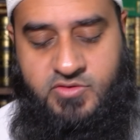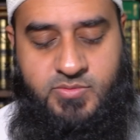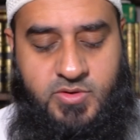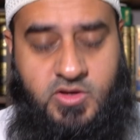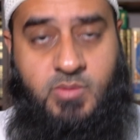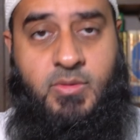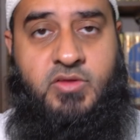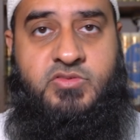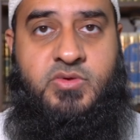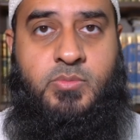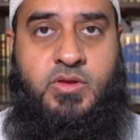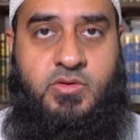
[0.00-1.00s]
It's when you command
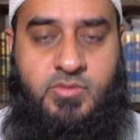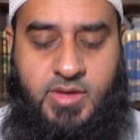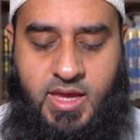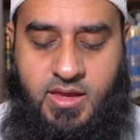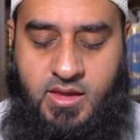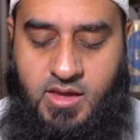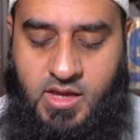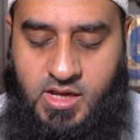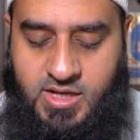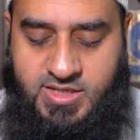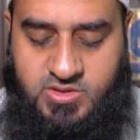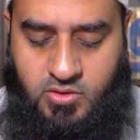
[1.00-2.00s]
someone. Okay,
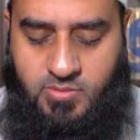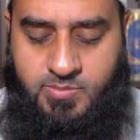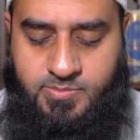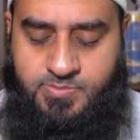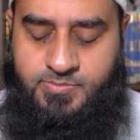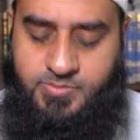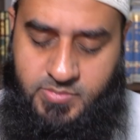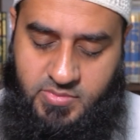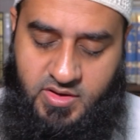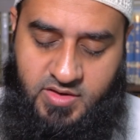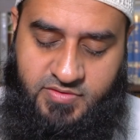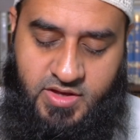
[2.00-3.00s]
so
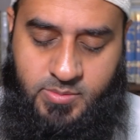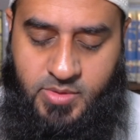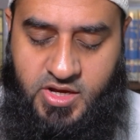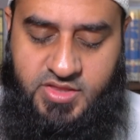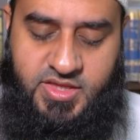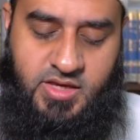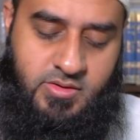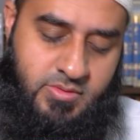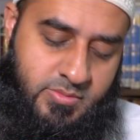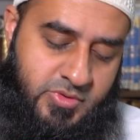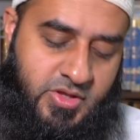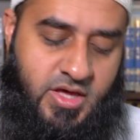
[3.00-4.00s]
fi'l madi,
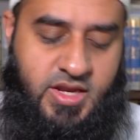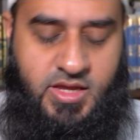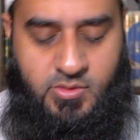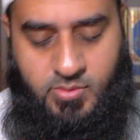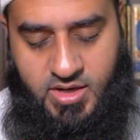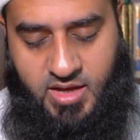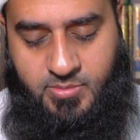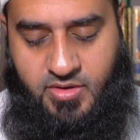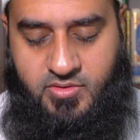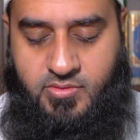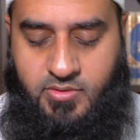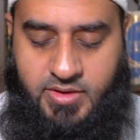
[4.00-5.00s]
al-mudari, wal-amr.
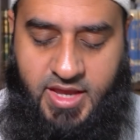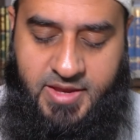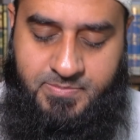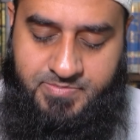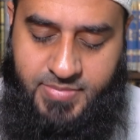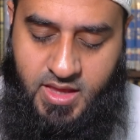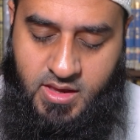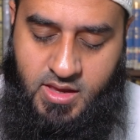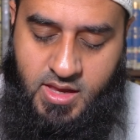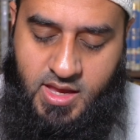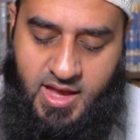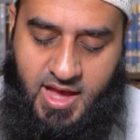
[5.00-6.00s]
Okay,
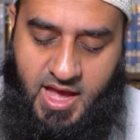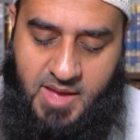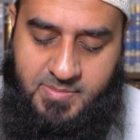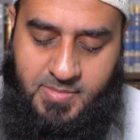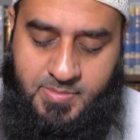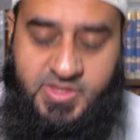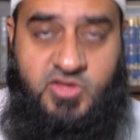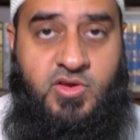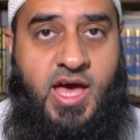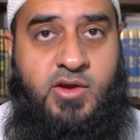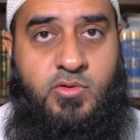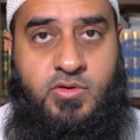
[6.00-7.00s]
but then you
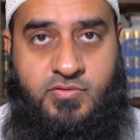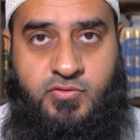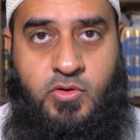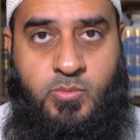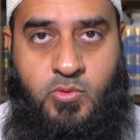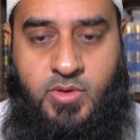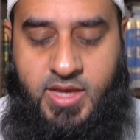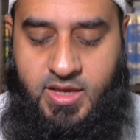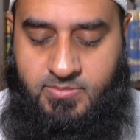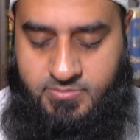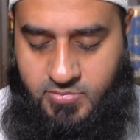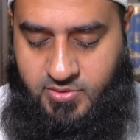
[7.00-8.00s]
add on a few more here.